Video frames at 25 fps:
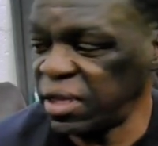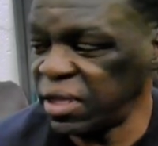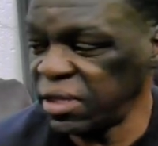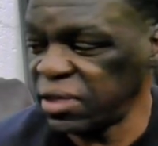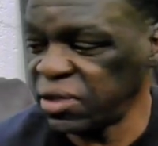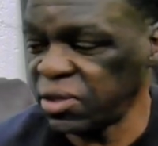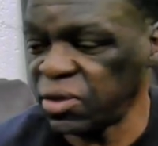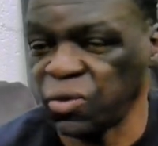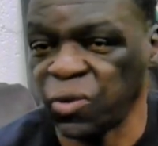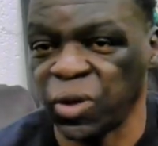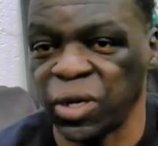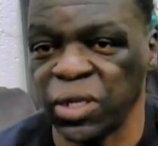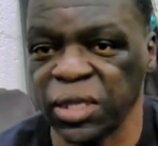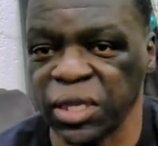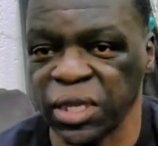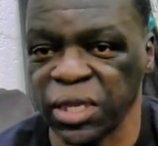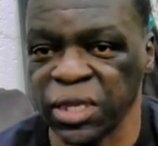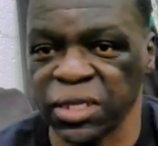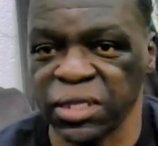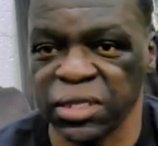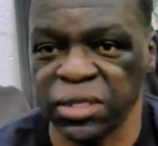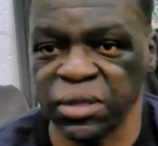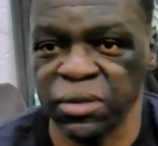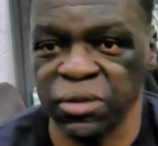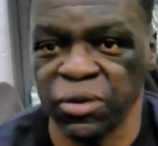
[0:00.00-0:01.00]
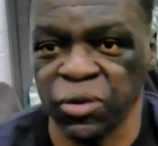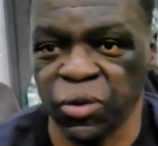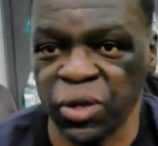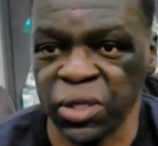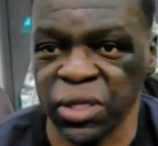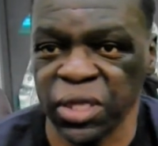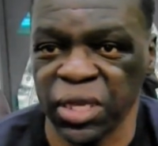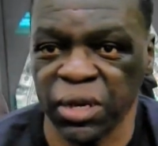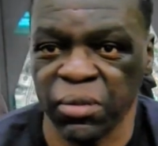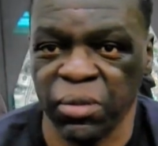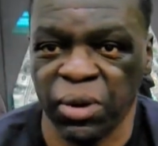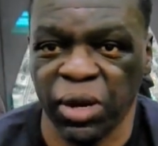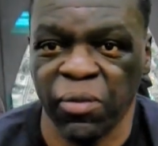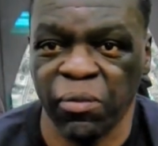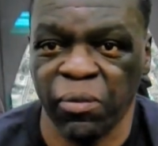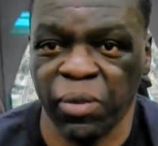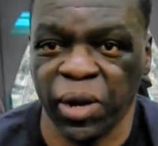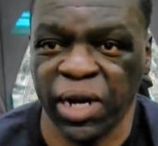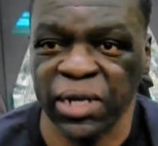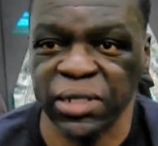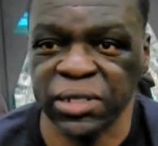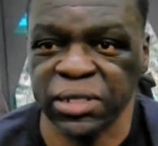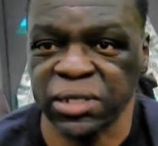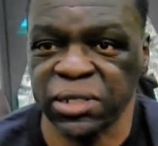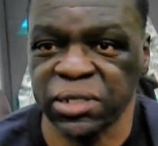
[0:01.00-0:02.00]
The one thing the one thing about
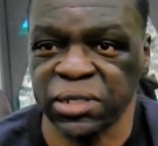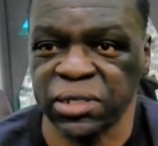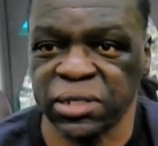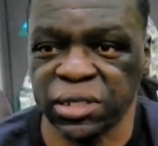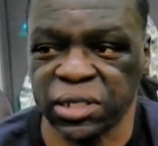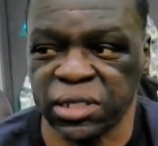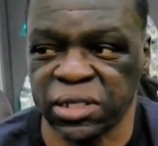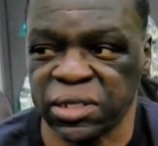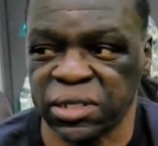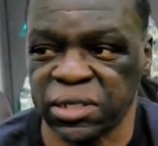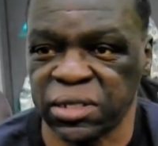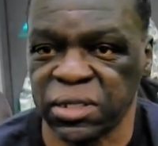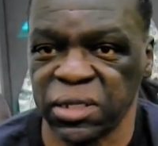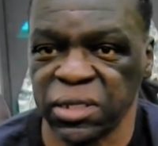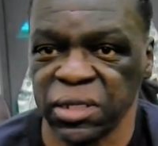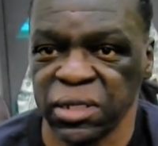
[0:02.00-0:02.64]
boxing is this